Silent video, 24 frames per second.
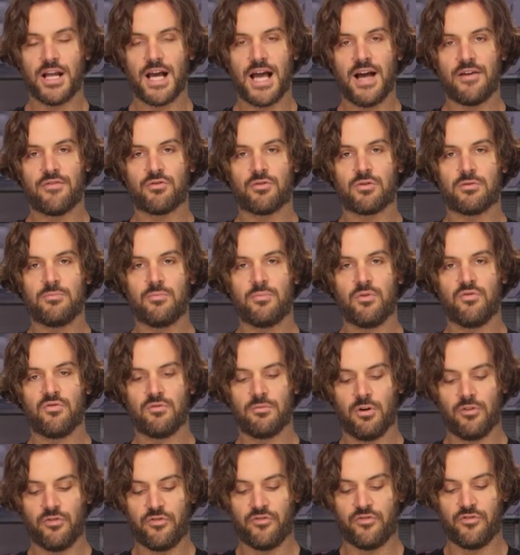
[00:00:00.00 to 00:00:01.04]
to have a
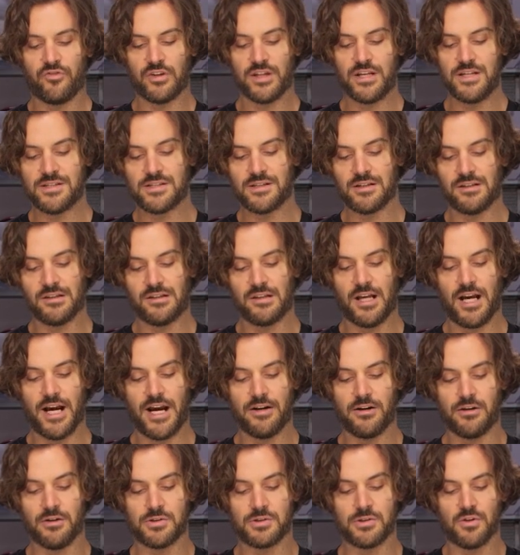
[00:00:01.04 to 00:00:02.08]
removable fleece
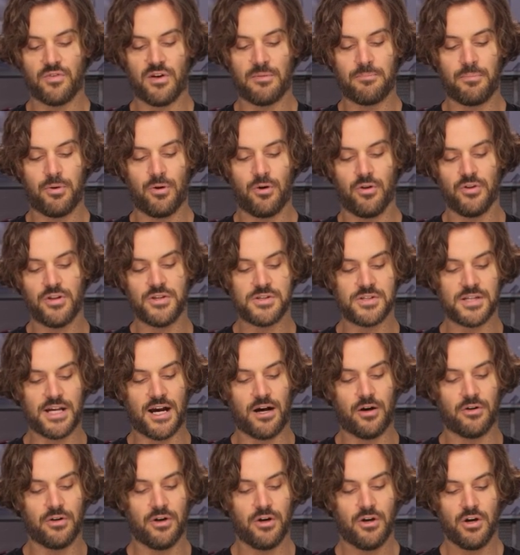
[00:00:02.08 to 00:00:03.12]
liner. So if I pull this
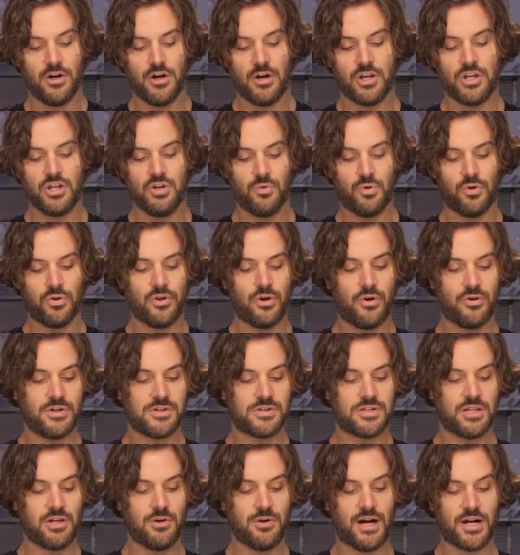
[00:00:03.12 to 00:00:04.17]
out, you will notice
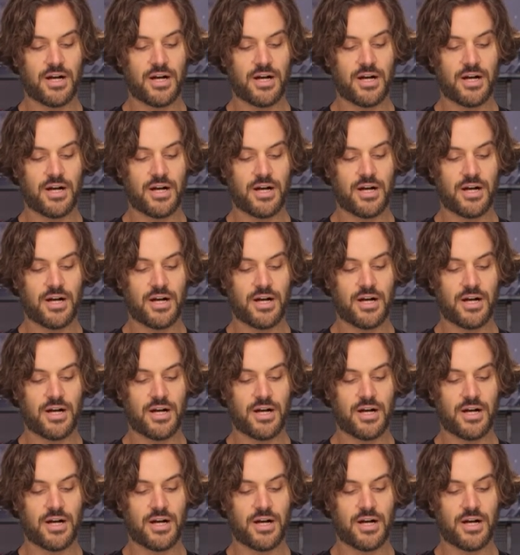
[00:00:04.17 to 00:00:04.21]
that you